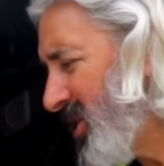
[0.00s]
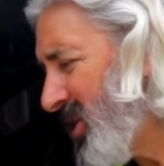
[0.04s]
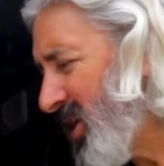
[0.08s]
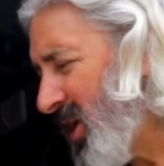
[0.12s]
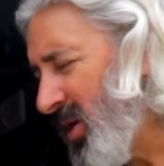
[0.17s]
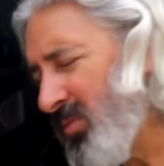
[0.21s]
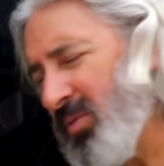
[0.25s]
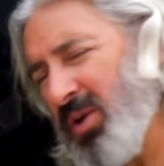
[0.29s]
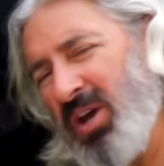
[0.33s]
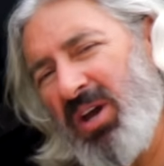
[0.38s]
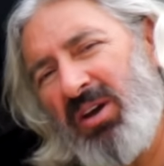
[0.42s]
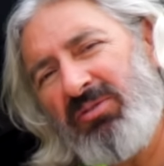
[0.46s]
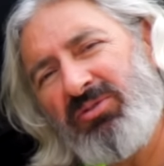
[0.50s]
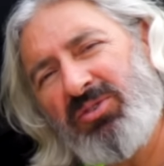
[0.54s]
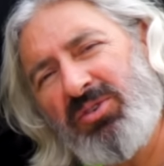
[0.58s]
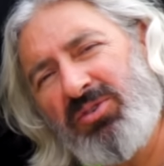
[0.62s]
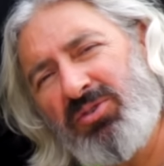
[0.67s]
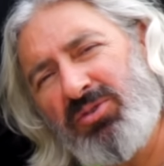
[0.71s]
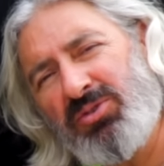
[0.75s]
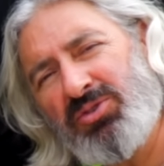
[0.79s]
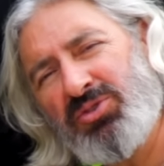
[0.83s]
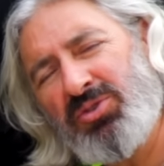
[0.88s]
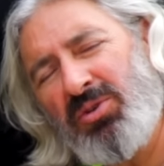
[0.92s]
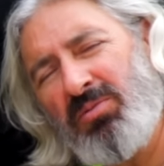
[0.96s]
I'm gonna have to
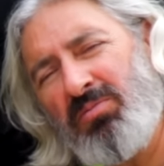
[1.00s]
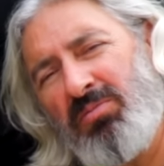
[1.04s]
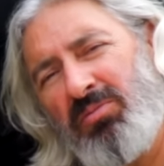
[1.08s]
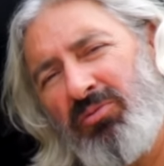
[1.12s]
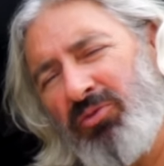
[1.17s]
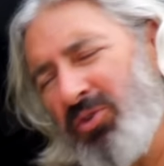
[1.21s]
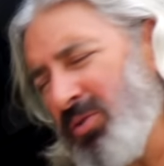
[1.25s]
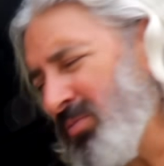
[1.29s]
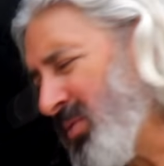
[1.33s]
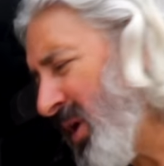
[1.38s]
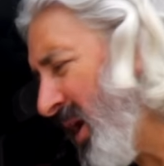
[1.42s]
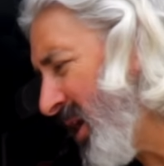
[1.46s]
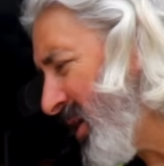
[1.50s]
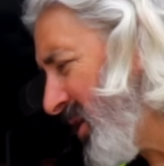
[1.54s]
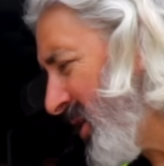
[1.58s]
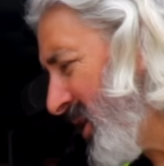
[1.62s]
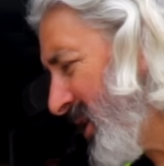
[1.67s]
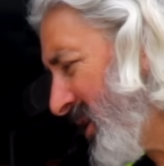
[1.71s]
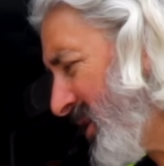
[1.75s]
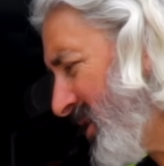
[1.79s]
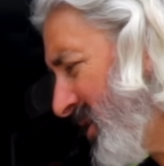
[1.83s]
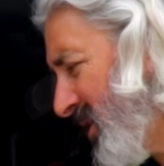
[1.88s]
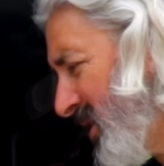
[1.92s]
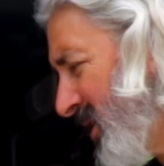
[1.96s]
do some
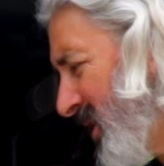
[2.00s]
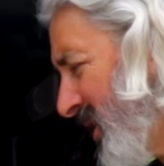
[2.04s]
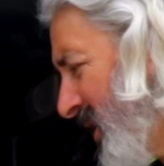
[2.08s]
remodeling,